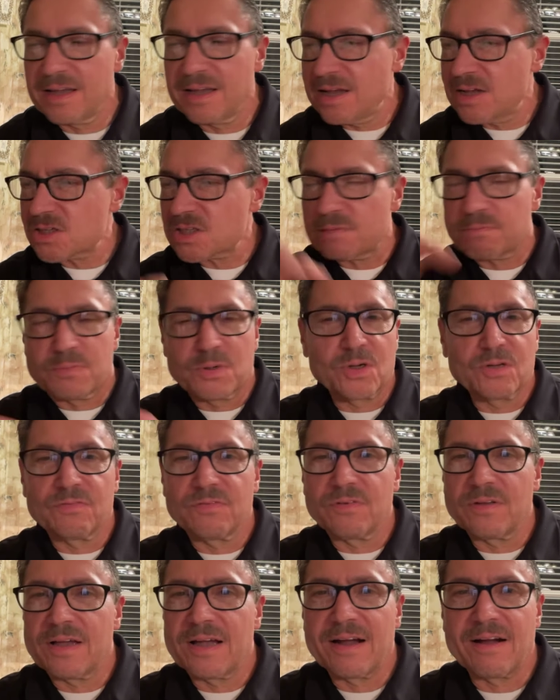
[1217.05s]
It's a
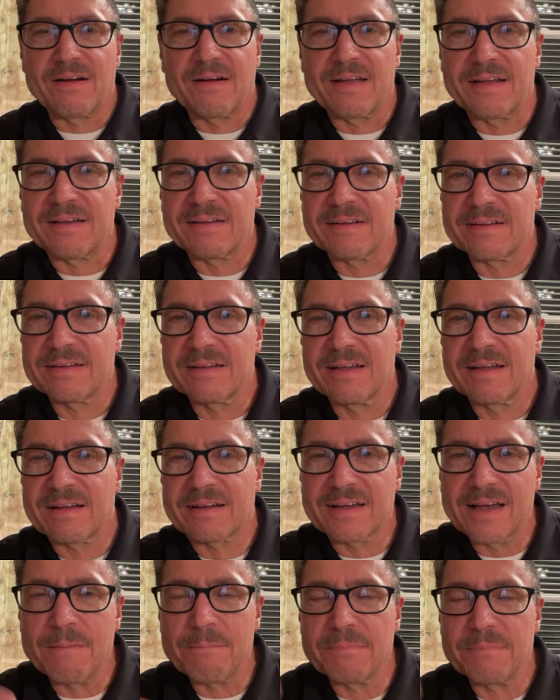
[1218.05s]
beautiful area.
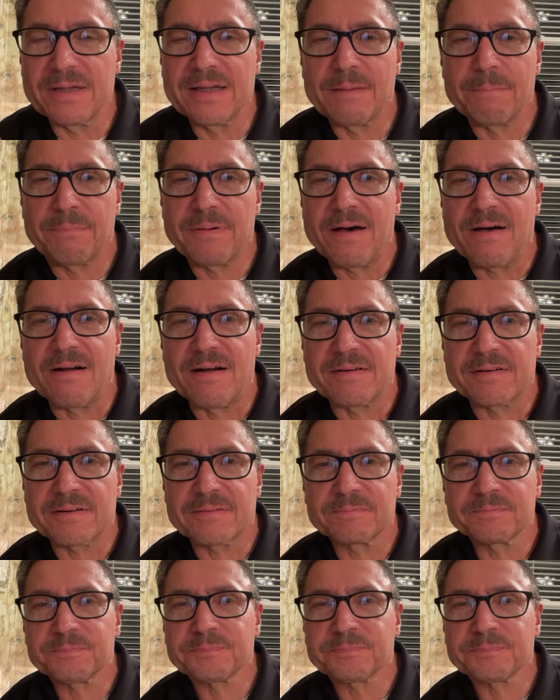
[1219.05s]
Come be a part.